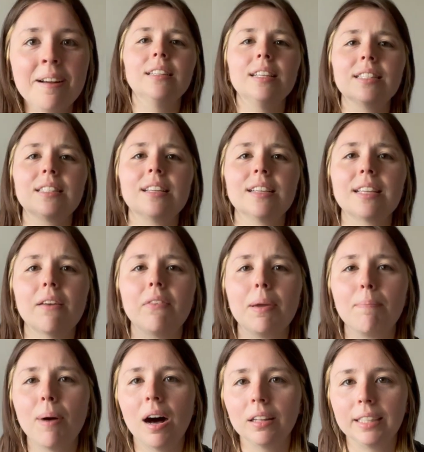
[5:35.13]
This does have a
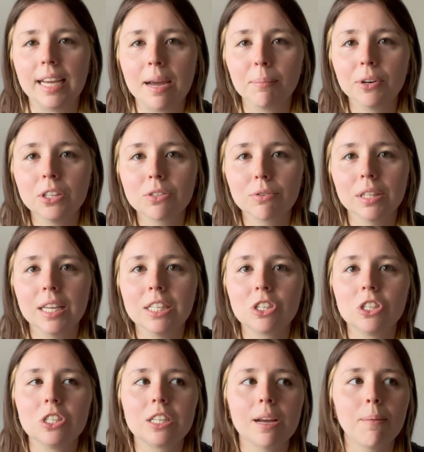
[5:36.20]
polyamorous
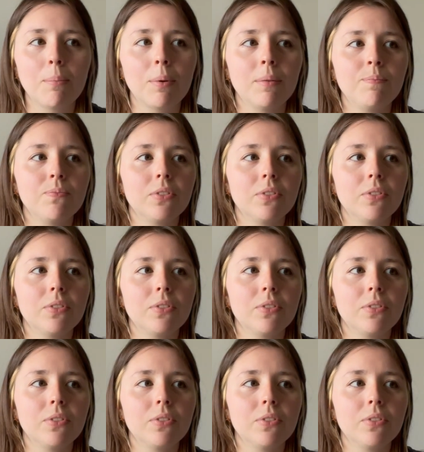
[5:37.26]
relationship.